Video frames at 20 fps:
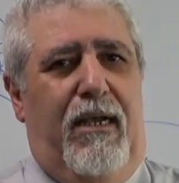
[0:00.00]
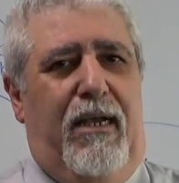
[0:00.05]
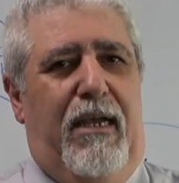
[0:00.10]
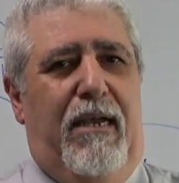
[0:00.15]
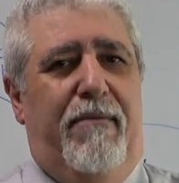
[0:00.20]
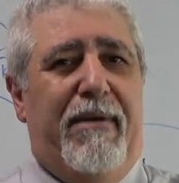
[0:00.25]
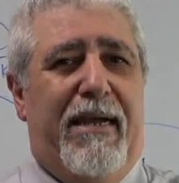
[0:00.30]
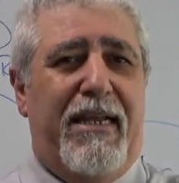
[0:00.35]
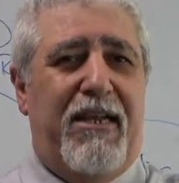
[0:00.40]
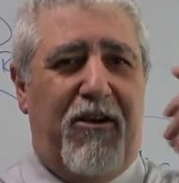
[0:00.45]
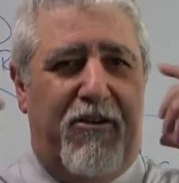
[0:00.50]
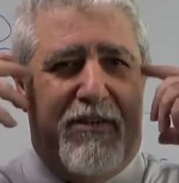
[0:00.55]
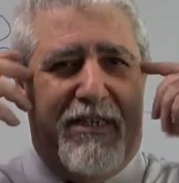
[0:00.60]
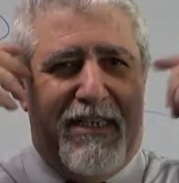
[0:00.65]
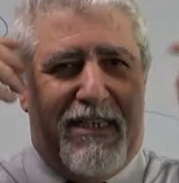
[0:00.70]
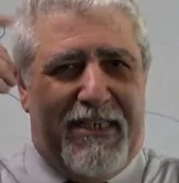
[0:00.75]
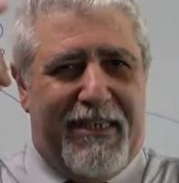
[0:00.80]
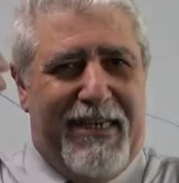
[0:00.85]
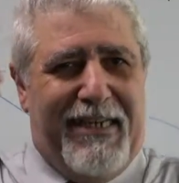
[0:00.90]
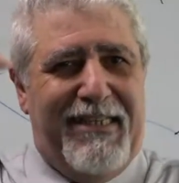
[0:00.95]
Am I
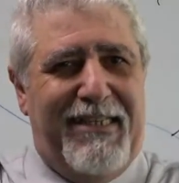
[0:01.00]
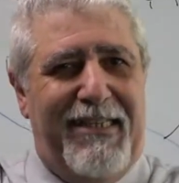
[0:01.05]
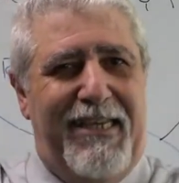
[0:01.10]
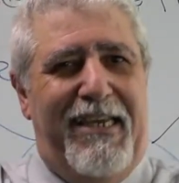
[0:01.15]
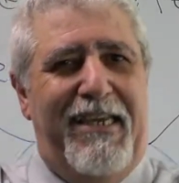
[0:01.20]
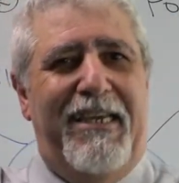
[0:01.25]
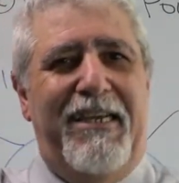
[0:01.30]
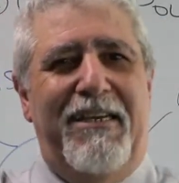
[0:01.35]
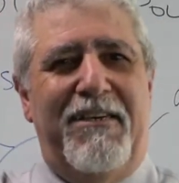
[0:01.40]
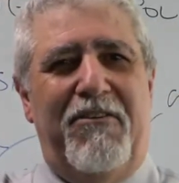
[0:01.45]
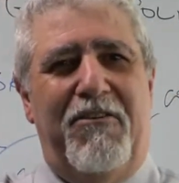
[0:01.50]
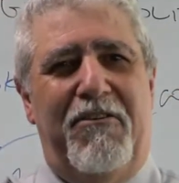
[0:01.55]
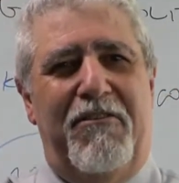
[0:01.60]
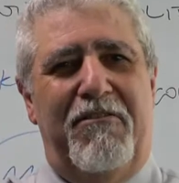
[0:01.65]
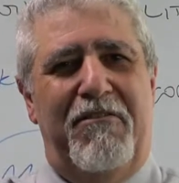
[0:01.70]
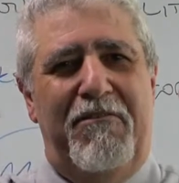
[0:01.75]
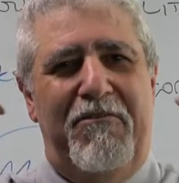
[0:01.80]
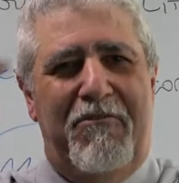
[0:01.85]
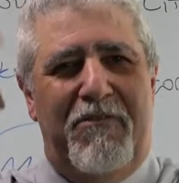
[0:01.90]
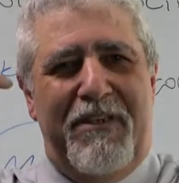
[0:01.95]
going crazy here
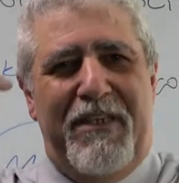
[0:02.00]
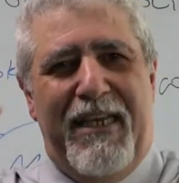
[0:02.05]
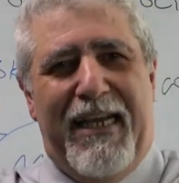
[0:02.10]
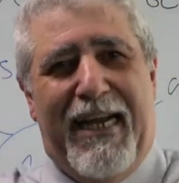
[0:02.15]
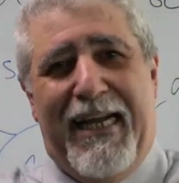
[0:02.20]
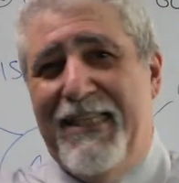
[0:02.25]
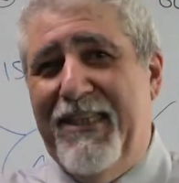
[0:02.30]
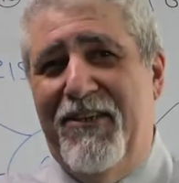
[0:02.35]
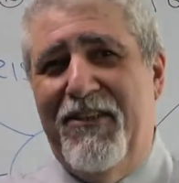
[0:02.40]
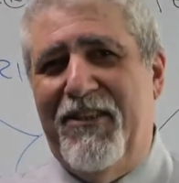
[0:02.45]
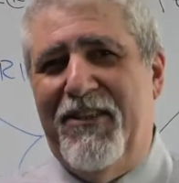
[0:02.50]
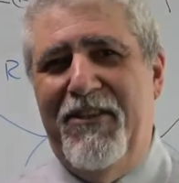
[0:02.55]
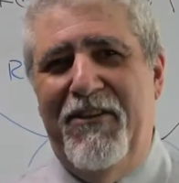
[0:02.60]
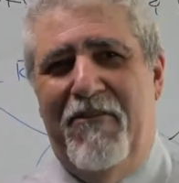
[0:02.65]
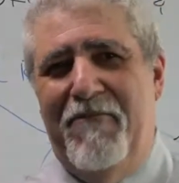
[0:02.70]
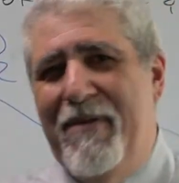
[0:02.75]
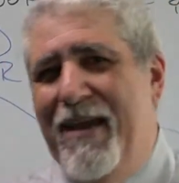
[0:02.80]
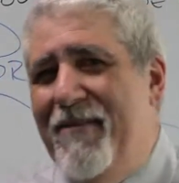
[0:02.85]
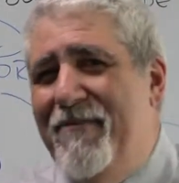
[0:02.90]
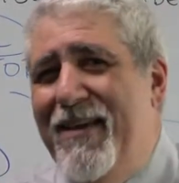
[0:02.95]
or loony? I don't
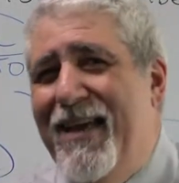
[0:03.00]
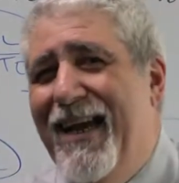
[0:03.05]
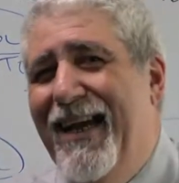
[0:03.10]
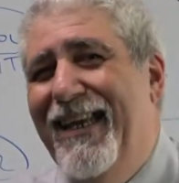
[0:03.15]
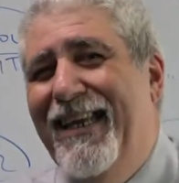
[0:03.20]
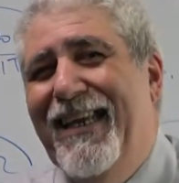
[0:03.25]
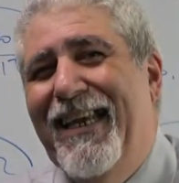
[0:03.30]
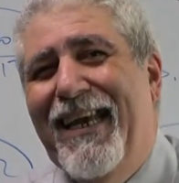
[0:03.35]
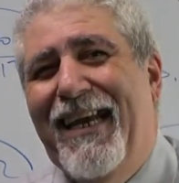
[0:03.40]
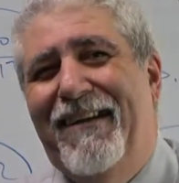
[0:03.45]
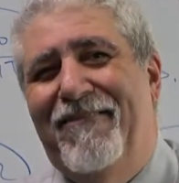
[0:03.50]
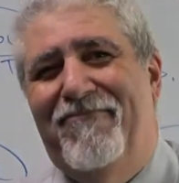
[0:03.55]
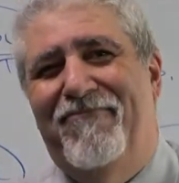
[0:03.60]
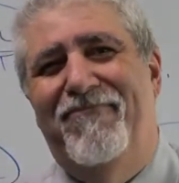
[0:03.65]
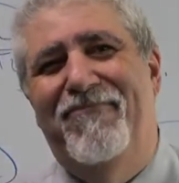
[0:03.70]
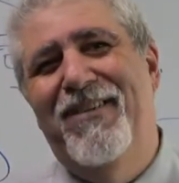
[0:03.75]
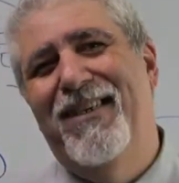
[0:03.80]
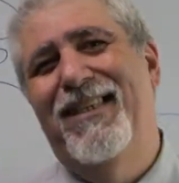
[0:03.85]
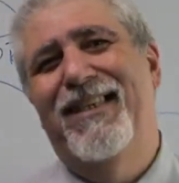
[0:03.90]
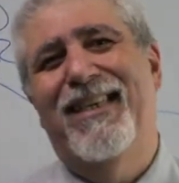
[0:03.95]
know. Maybe I
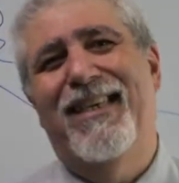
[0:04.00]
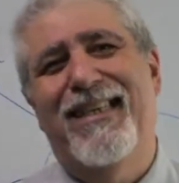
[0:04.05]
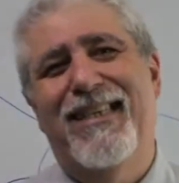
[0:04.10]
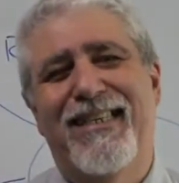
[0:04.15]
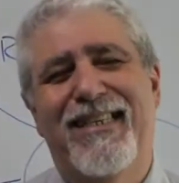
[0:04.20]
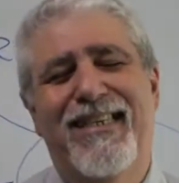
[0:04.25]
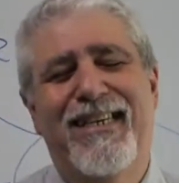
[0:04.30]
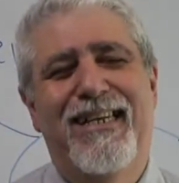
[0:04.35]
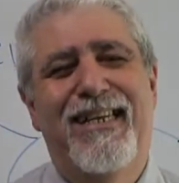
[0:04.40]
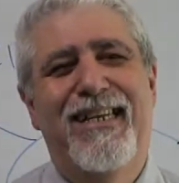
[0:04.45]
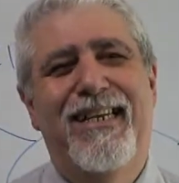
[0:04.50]
am. Yeah?